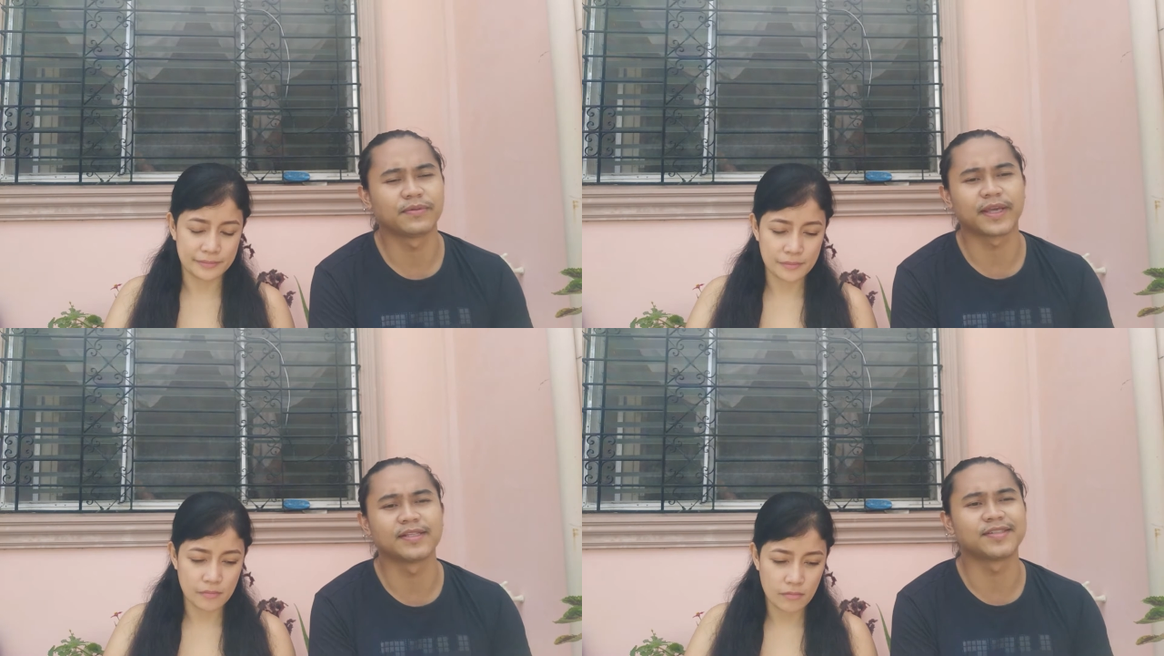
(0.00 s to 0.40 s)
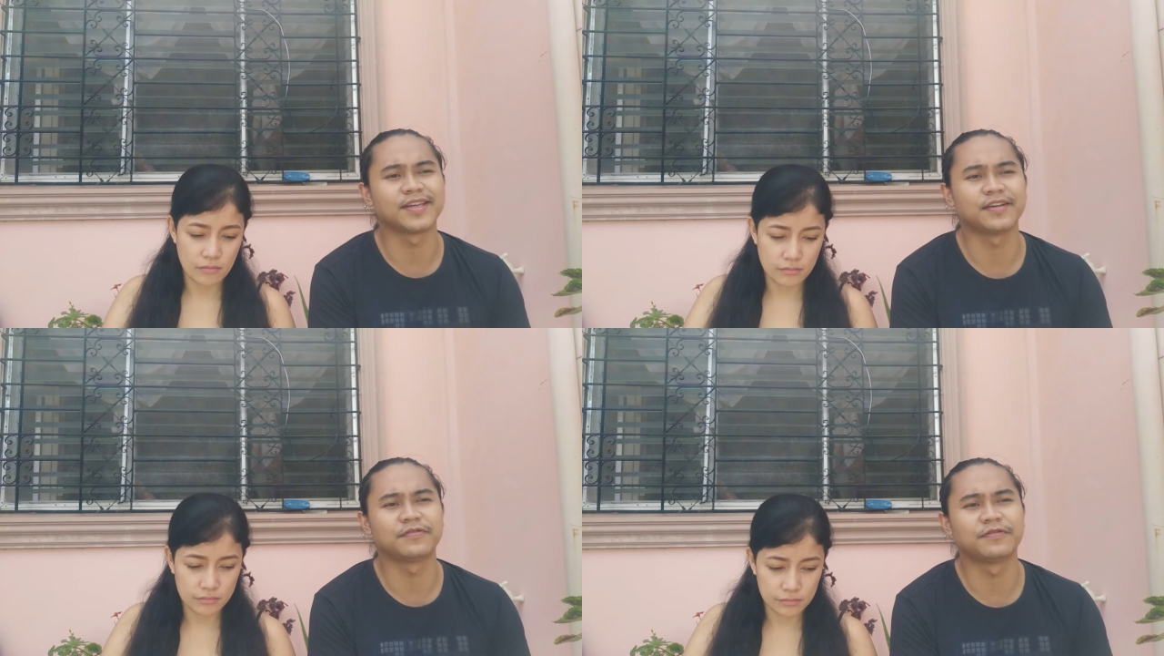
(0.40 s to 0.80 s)
Speaker 1: we can
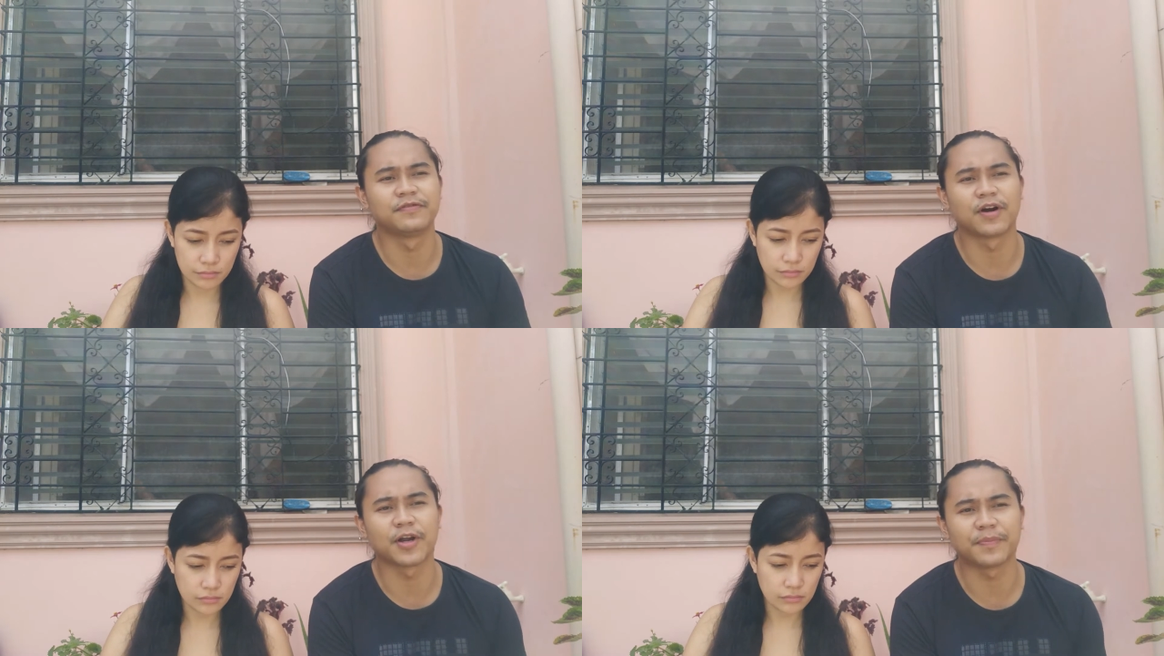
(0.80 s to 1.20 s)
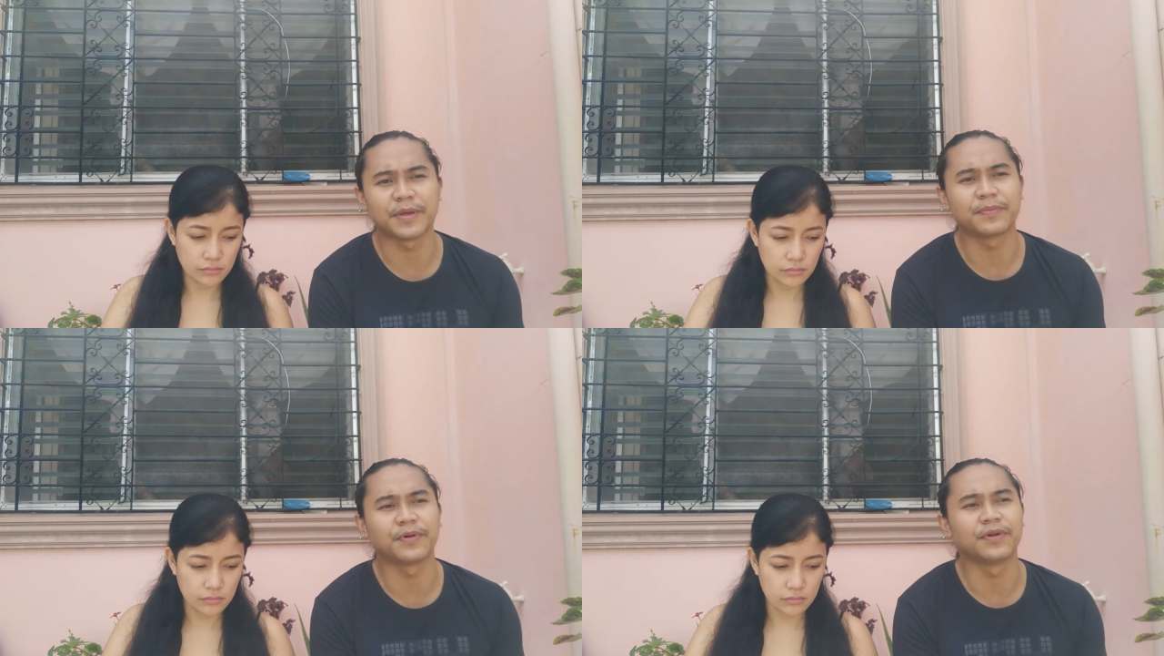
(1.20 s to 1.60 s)
see foreign
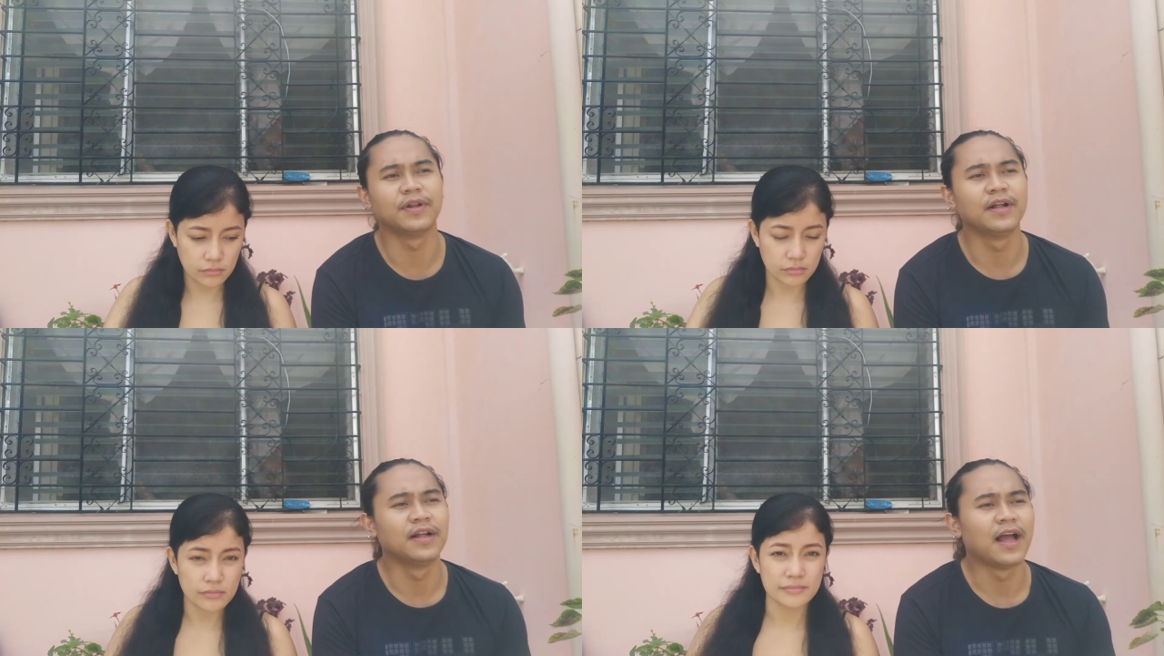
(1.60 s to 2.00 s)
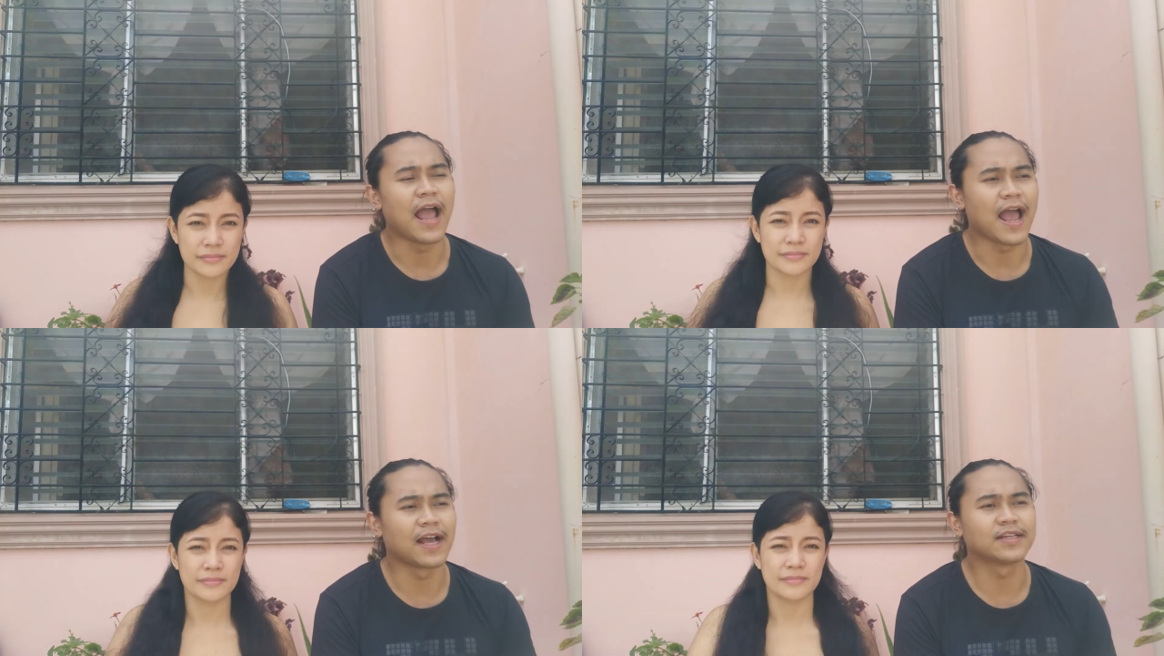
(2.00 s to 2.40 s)
people
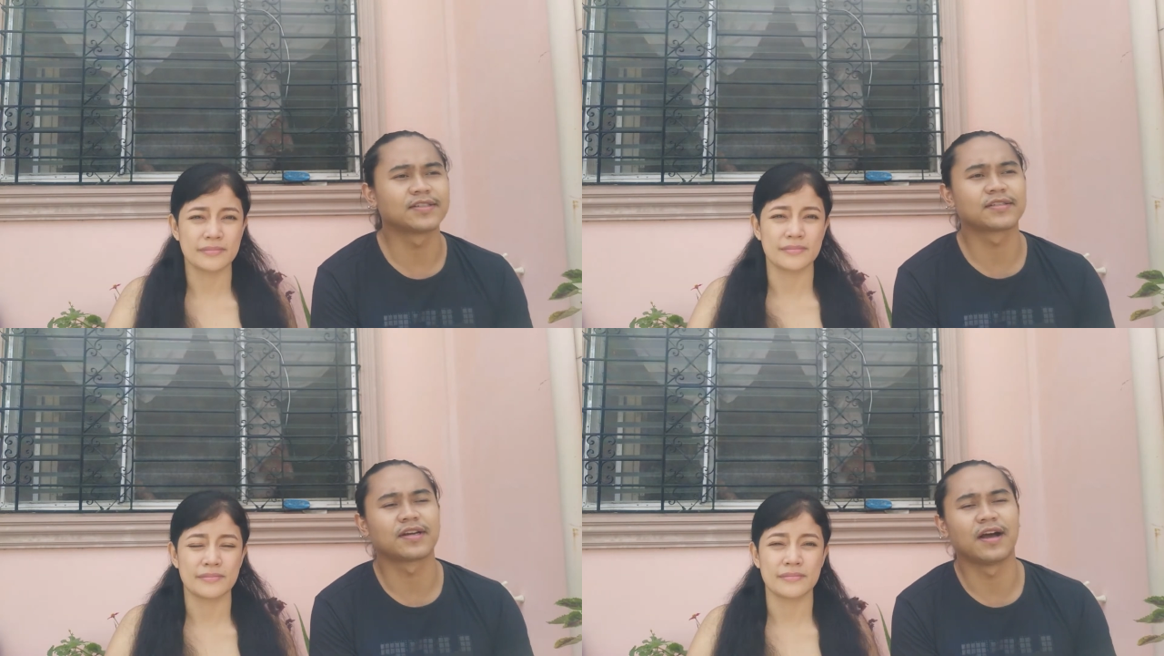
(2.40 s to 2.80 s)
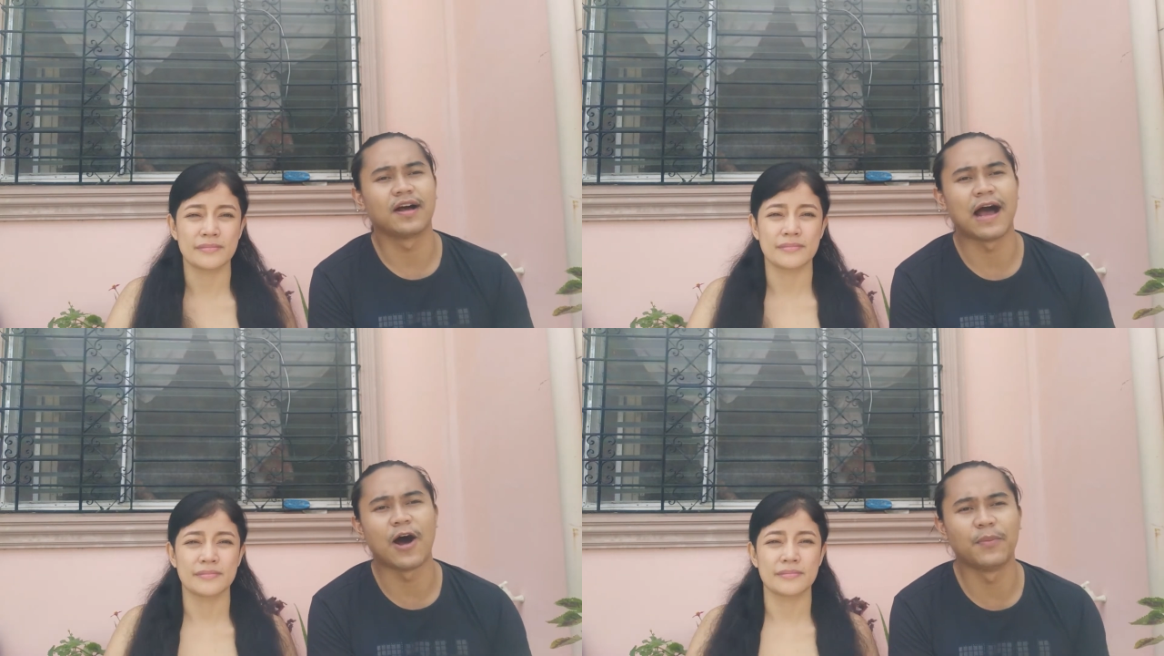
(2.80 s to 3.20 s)
ask
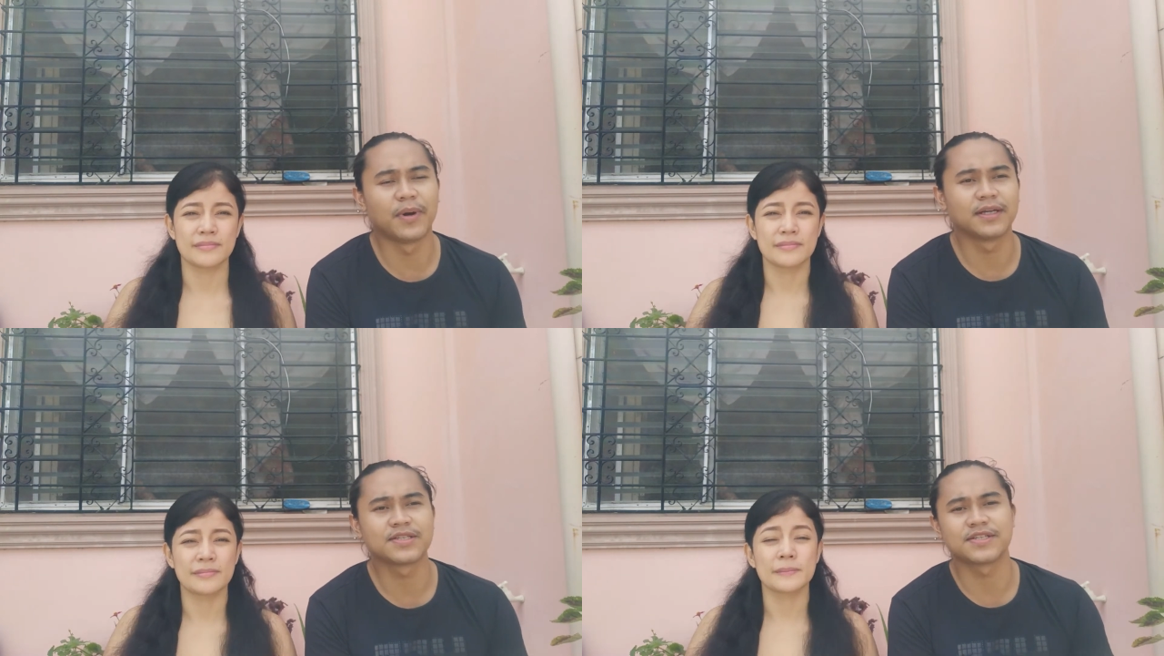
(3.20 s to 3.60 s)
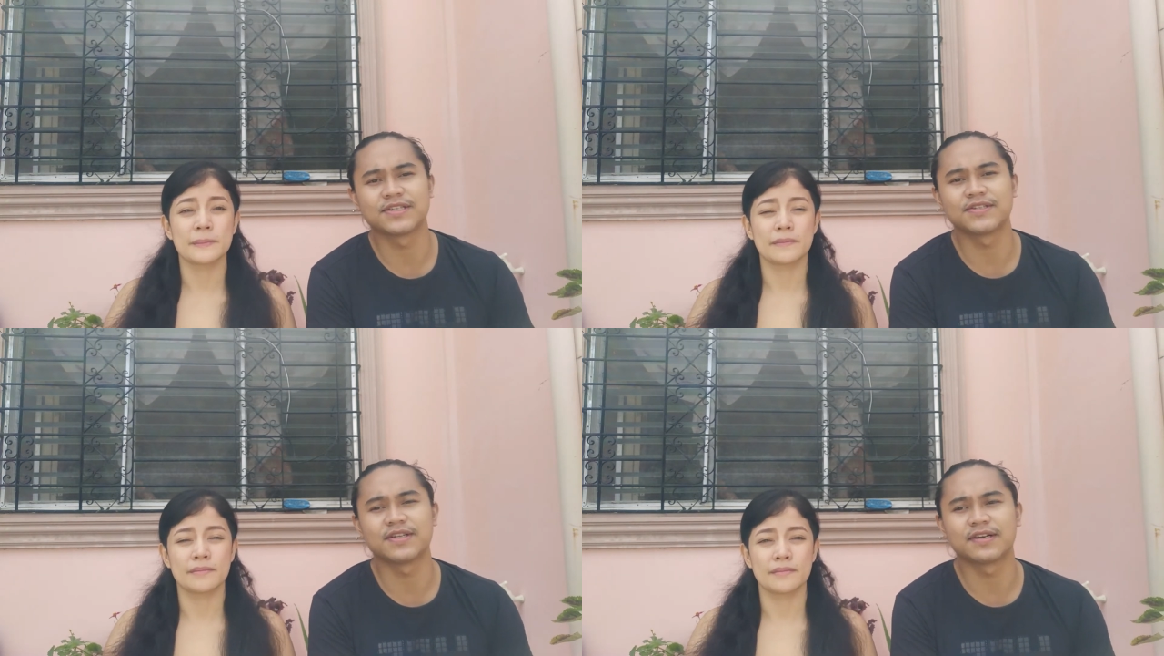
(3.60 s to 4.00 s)
how much
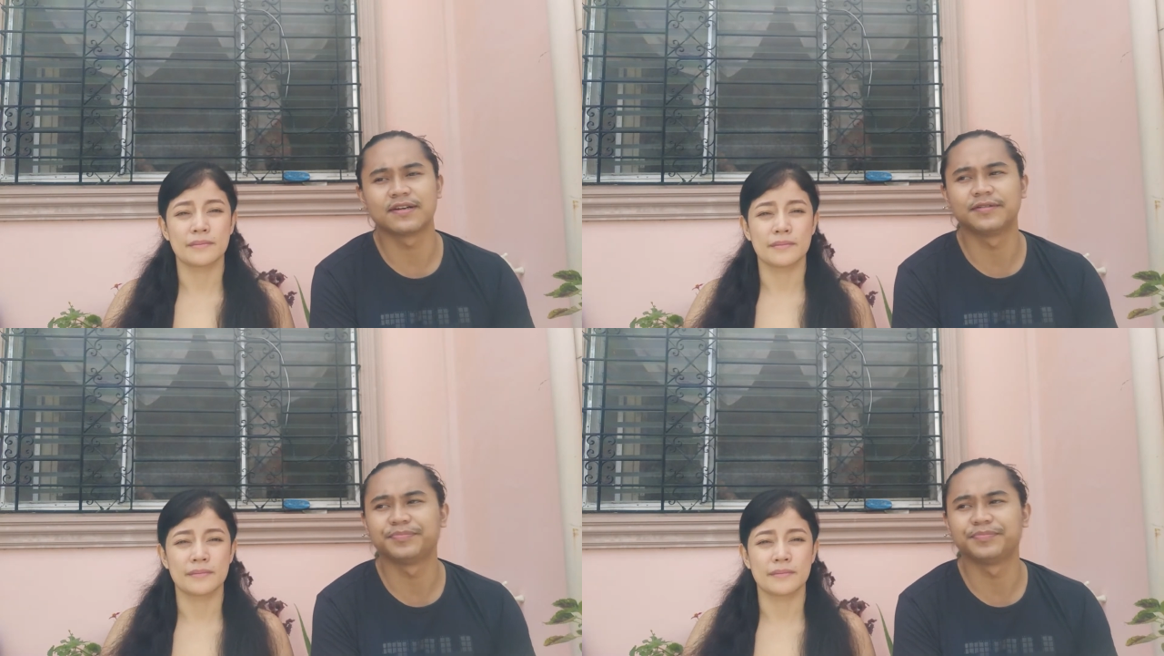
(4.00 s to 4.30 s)
is the